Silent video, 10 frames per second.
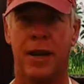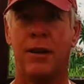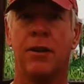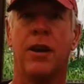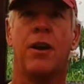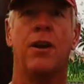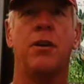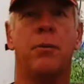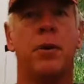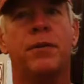take a look at
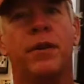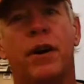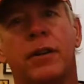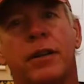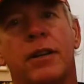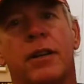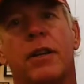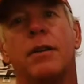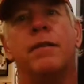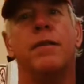all the wonderful art that you
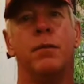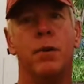can